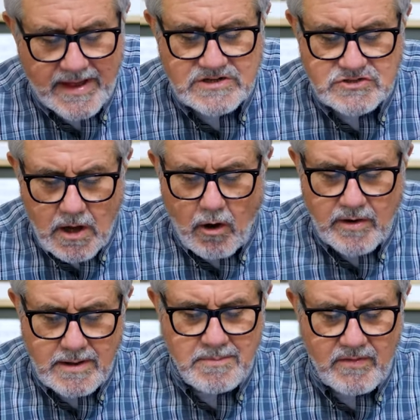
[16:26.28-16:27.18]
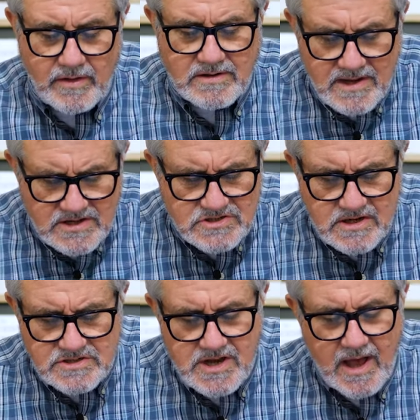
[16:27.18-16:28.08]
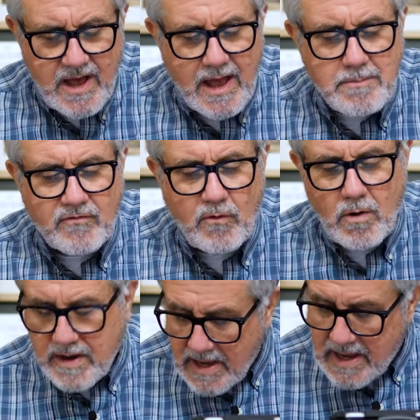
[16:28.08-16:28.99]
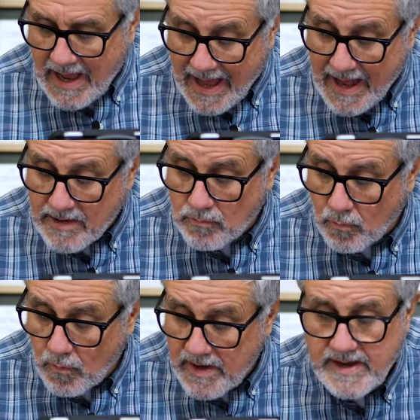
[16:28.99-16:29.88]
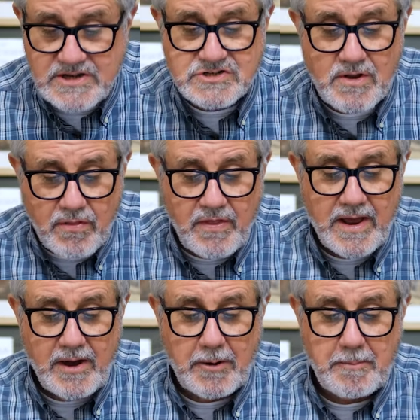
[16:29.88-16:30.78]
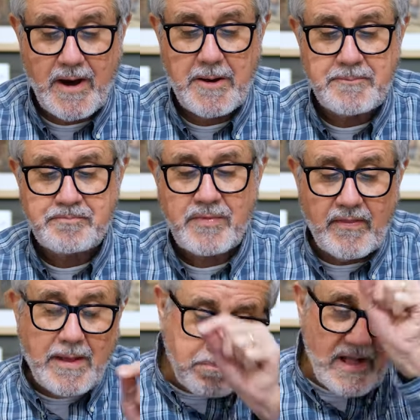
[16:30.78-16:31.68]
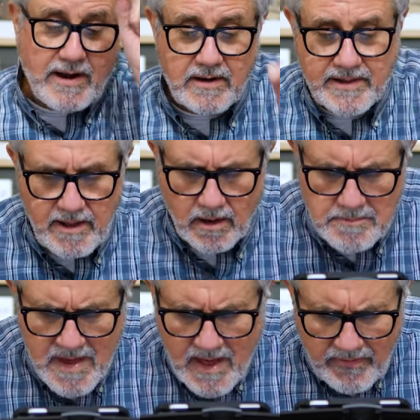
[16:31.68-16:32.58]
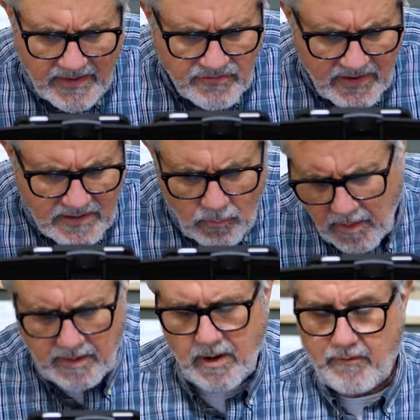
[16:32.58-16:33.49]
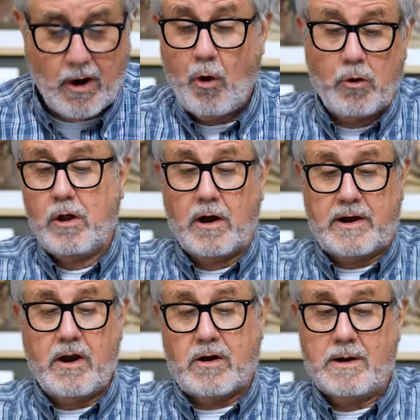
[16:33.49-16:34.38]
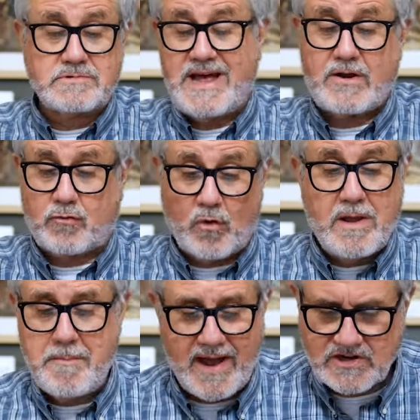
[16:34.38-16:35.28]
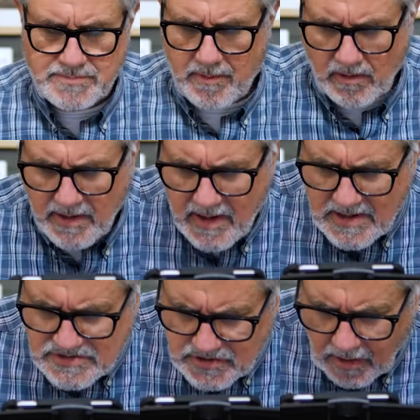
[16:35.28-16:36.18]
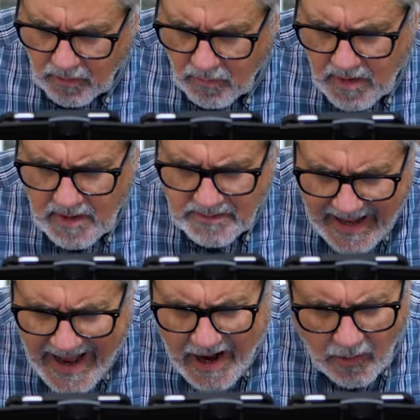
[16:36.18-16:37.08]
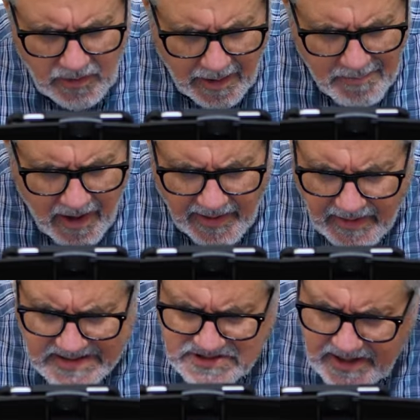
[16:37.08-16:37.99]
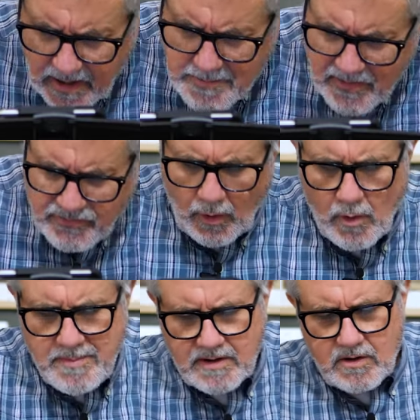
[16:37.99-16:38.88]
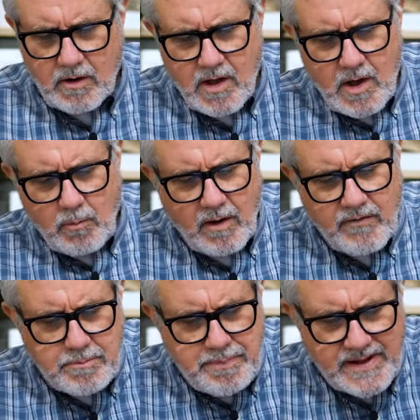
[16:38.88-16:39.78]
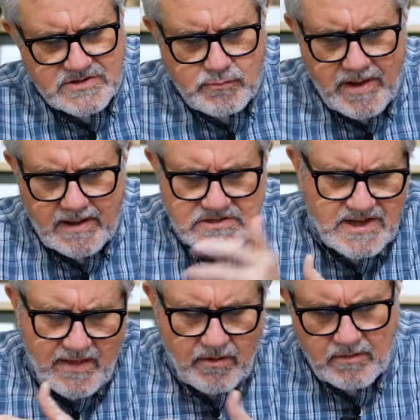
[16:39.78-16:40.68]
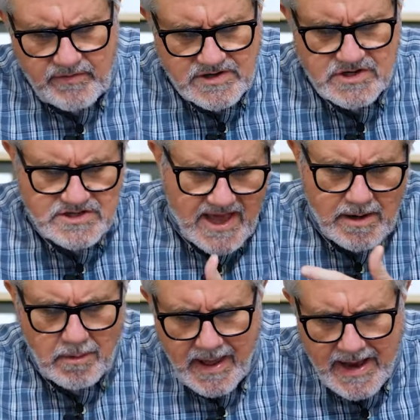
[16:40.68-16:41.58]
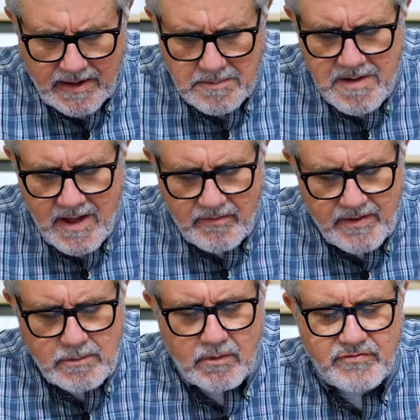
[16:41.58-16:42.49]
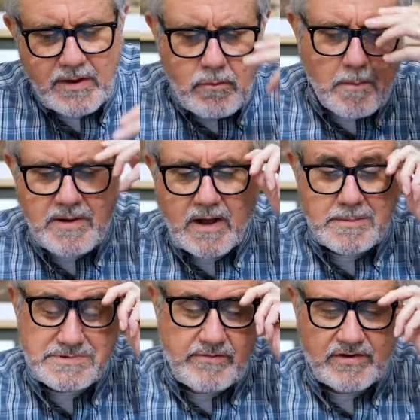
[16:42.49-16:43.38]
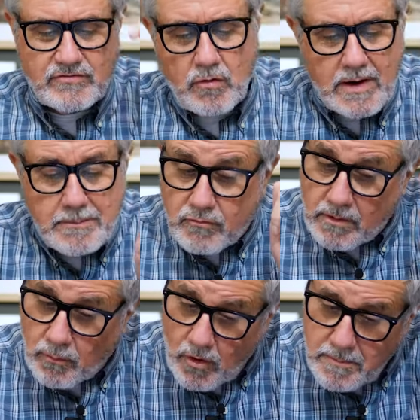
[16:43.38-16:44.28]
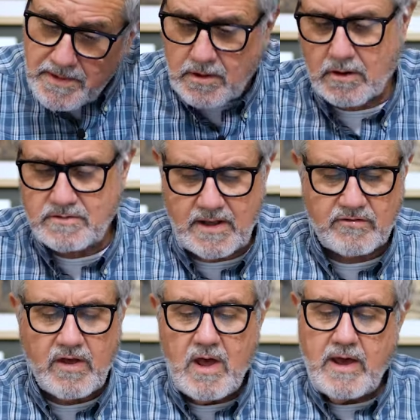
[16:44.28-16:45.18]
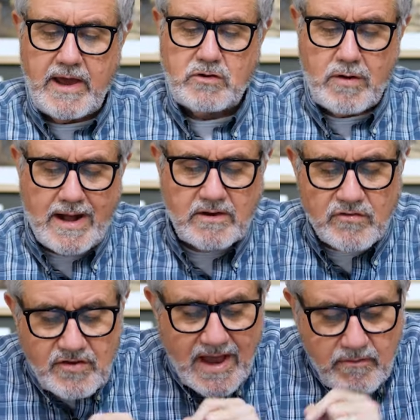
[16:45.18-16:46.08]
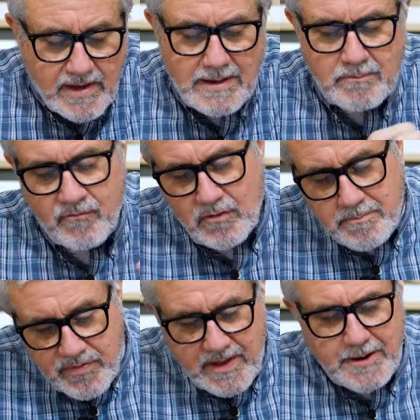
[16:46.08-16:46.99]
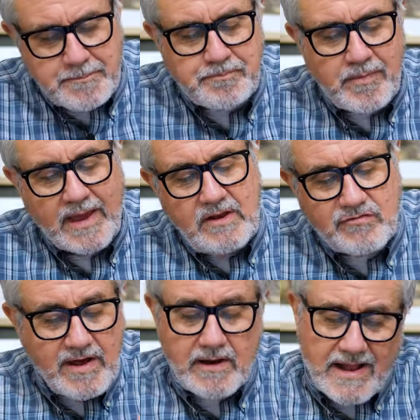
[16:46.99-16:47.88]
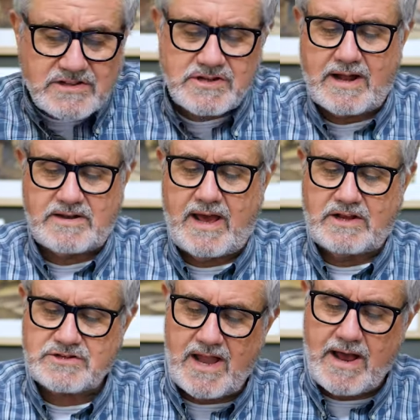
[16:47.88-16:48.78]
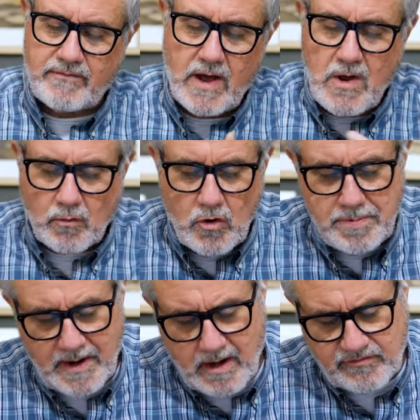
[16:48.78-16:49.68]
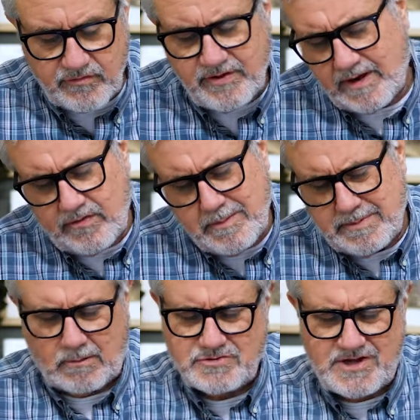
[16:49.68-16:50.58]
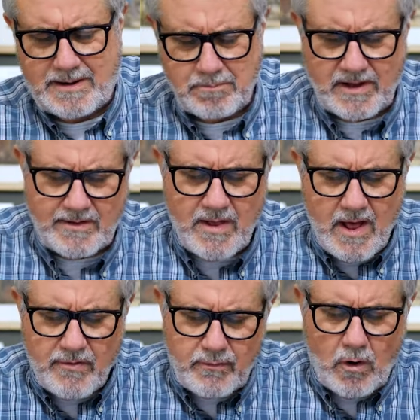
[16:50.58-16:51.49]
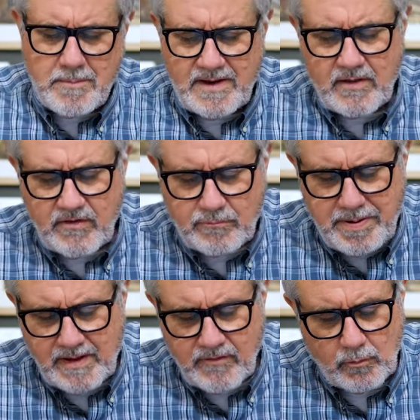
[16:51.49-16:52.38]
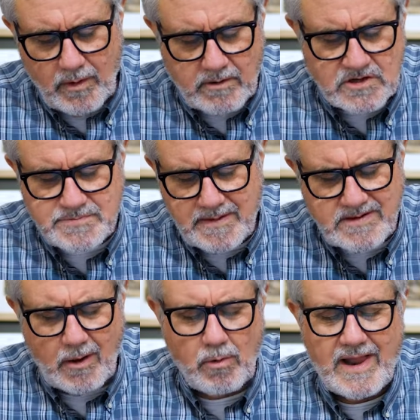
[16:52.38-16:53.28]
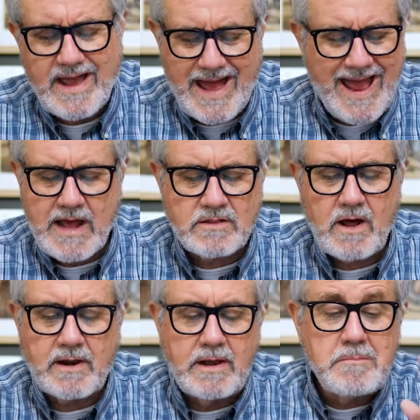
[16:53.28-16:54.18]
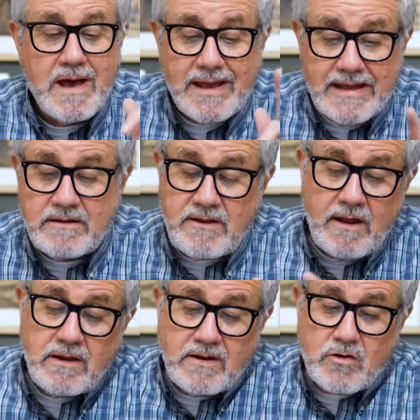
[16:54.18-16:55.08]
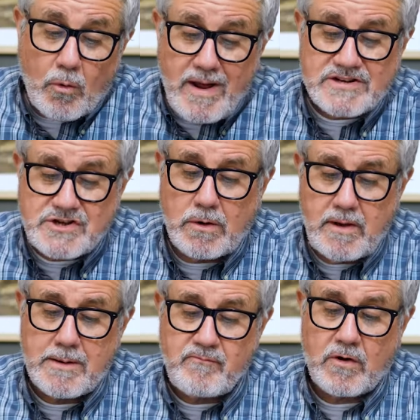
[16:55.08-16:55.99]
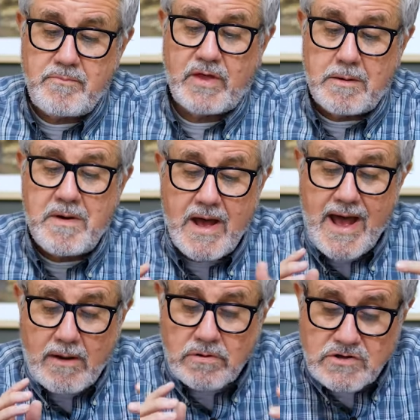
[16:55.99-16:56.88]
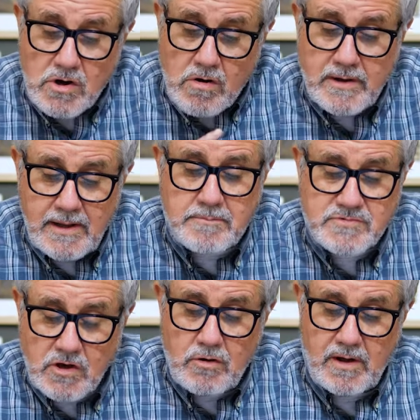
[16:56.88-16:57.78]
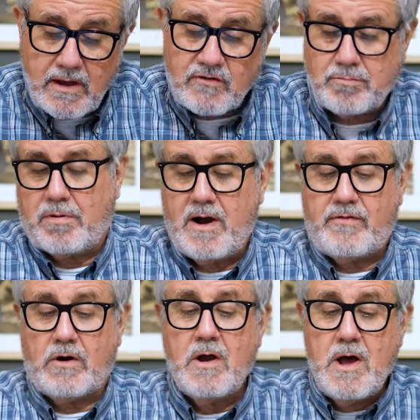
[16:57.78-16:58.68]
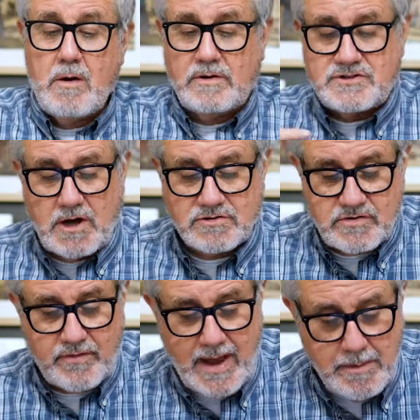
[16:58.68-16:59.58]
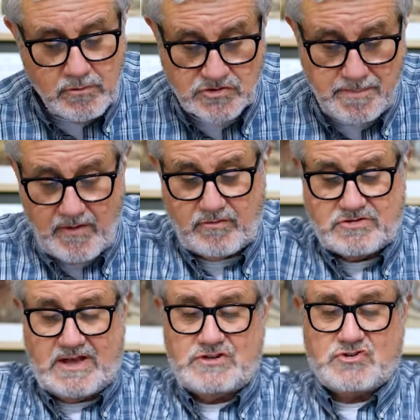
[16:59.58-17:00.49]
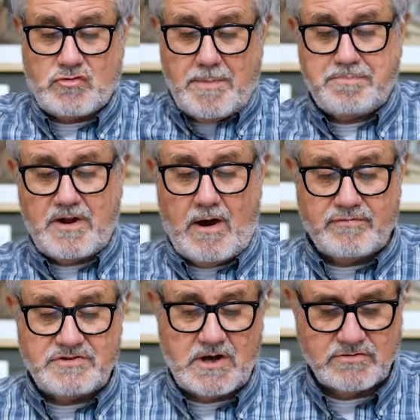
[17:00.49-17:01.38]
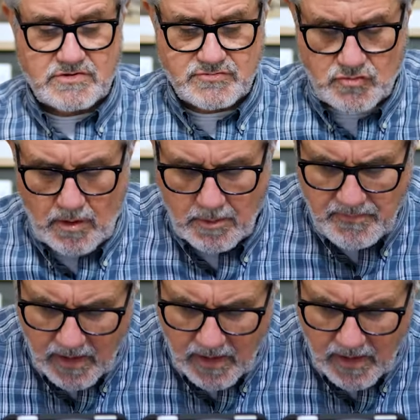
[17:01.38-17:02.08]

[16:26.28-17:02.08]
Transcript: They saw him in the distance, and before he had reached them, they plotted to kill him. They said to one another, "Oh, look, here comes that dream expert. So now, come on, let's kill him and throw him into one of the pits. We can say that a vicious animal ate him. Then we'll see what becomes of his dreams." When Reuben heard this, he tried to save him from them. He said, "Let's not take his life." Reuben also said to them, "Don't shed blood. Throw him into this pit in the wilderness, but don't lay a hand on him," intending to rescue him from them and return him to his brother. When Joseph came to his brothers, they stripped off Joseph's robe,